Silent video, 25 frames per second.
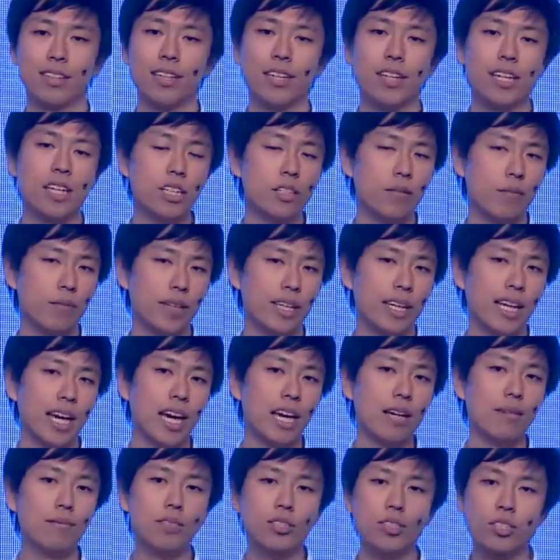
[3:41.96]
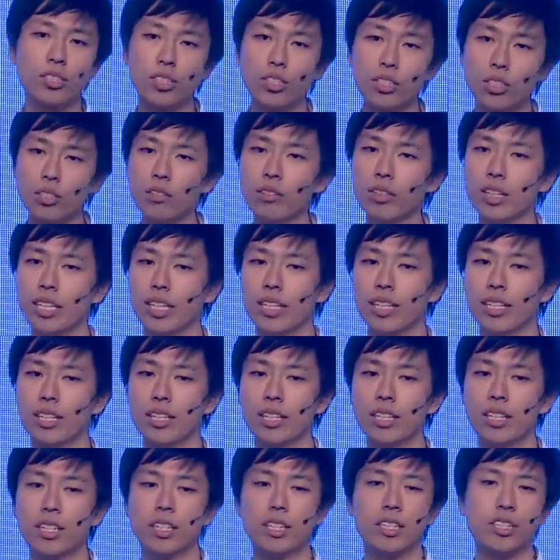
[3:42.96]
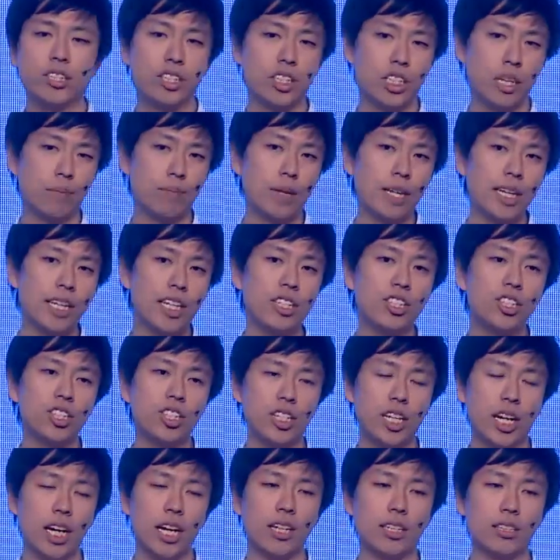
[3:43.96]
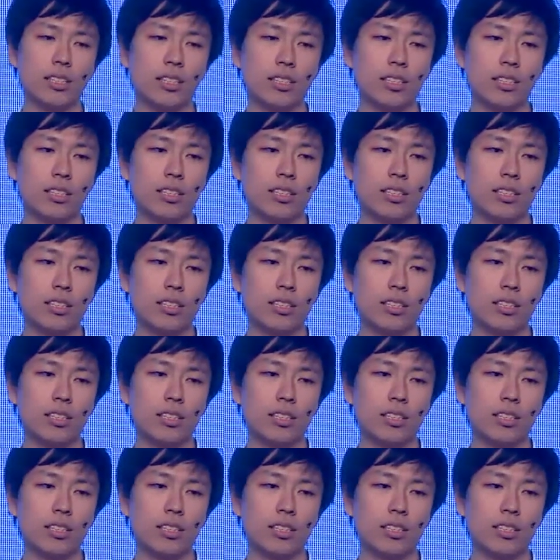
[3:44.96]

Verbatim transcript: it became Shogi, Japanese chess.